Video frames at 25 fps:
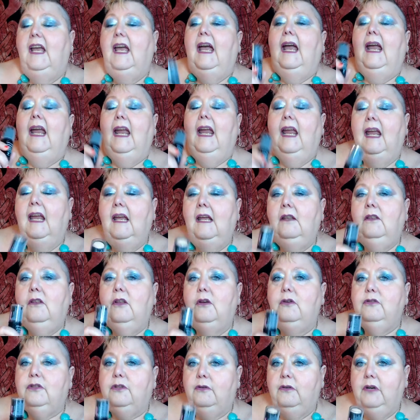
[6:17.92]
in those
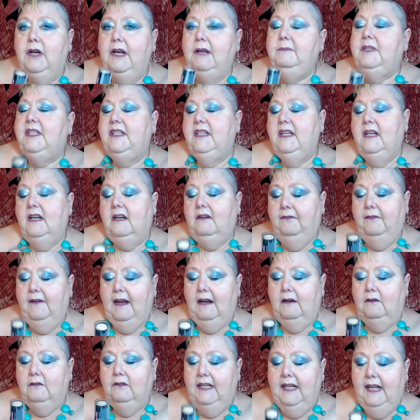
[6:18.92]
cream stick
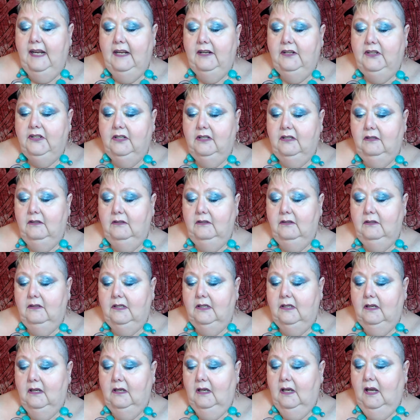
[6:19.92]
foundations
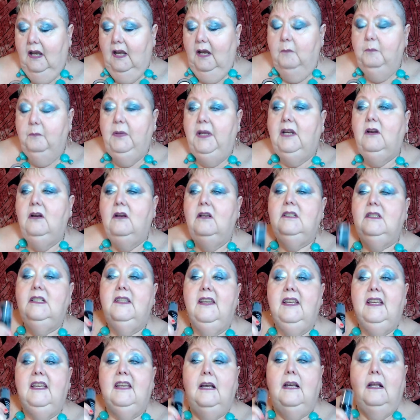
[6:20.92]
because of the
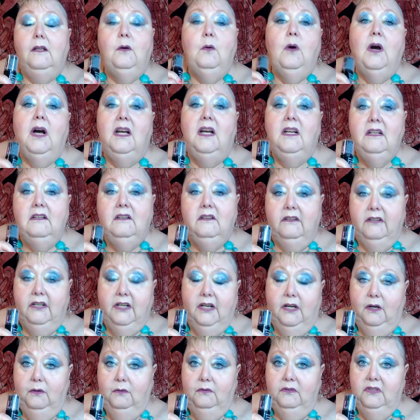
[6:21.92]
yellow
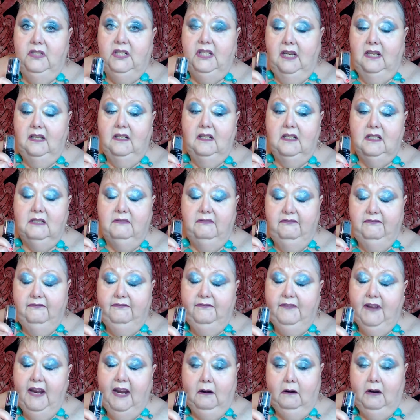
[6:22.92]
undertones in this
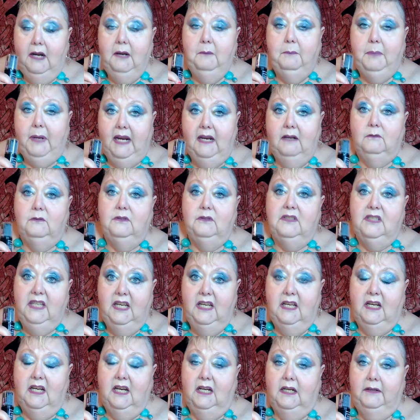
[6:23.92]
very pale
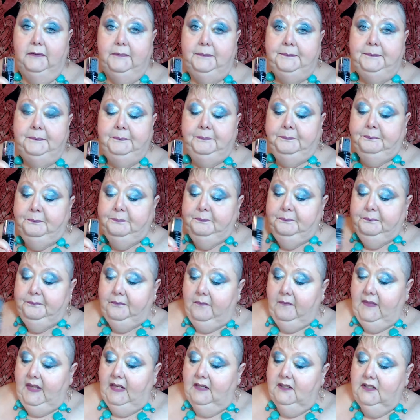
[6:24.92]
skin.
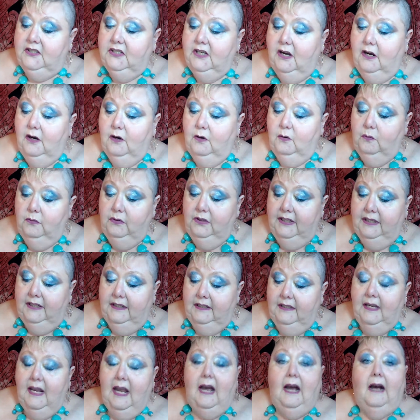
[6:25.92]
So,
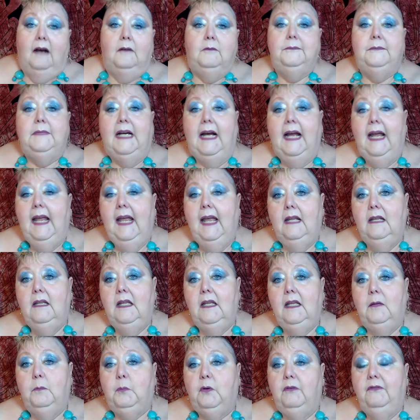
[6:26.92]
yeah, I had the
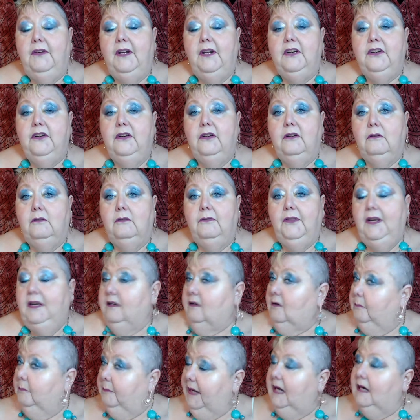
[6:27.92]
professional theater
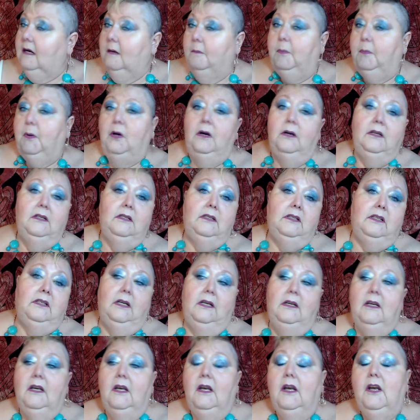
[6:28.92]
makeup artist
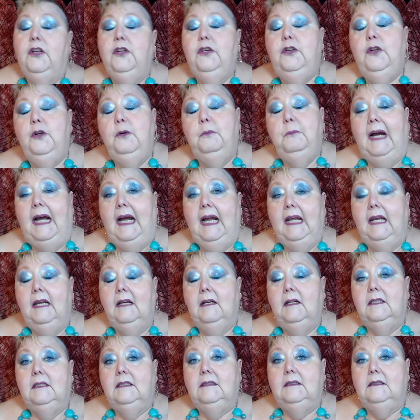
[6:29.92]
do my
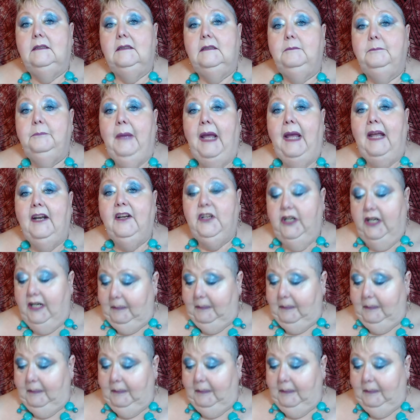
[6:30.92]
matchup.